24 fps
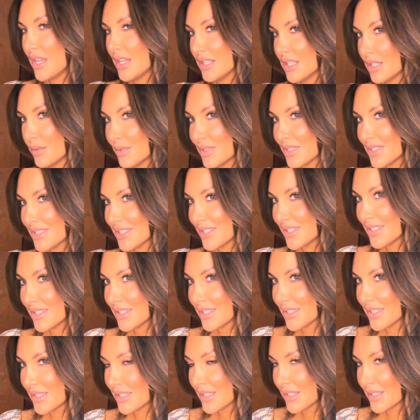Let me see.
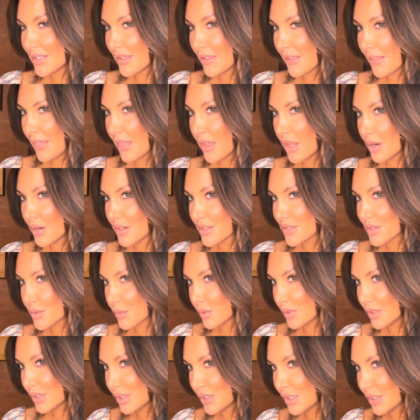All right, so
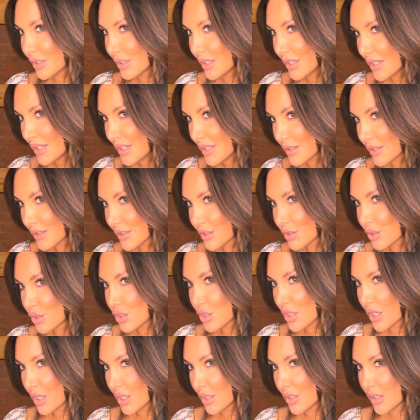we're looking at the
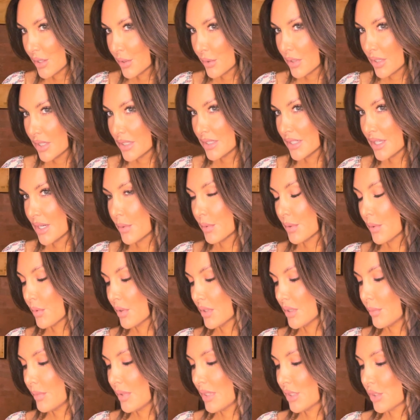cherry right now. We
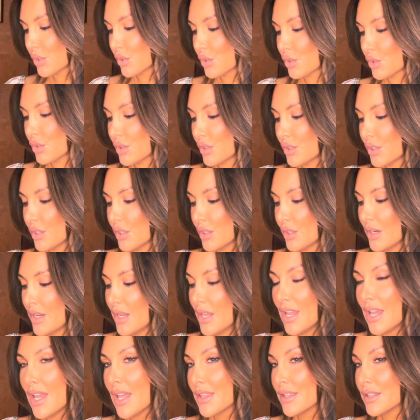want to make sure
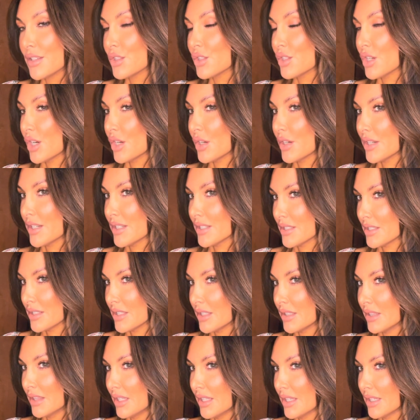the cherry is the
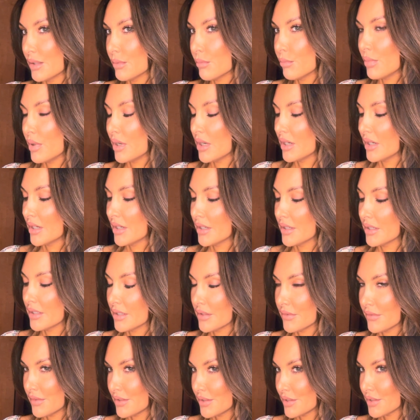lit part
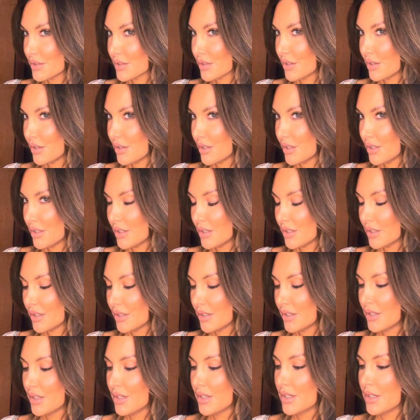of the cigar.
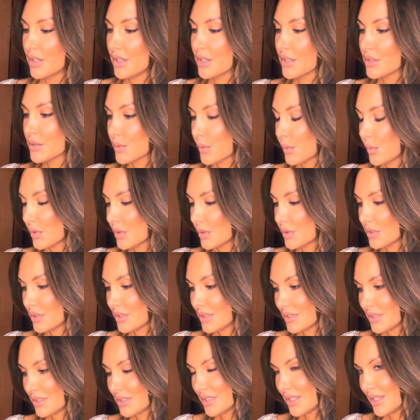So you want to
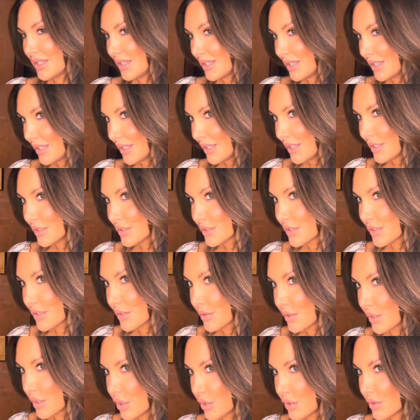see,
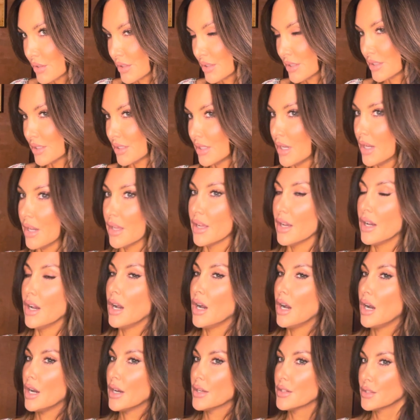like yours is not
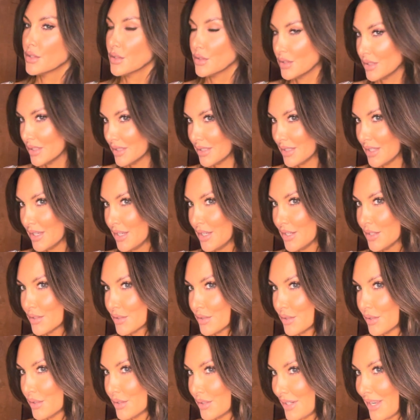100.
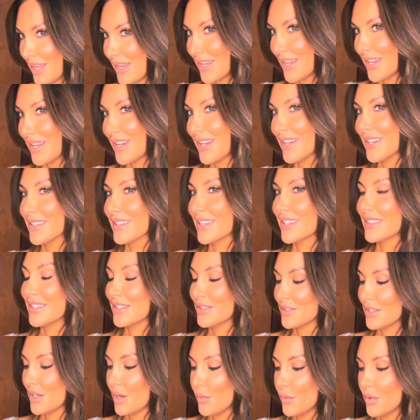So yeah, like
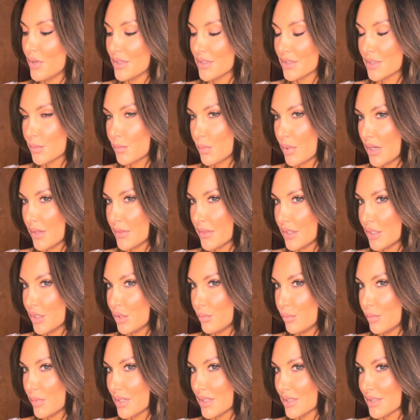there's that one spot that
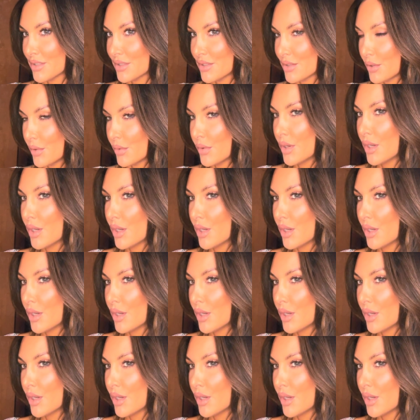you missed. So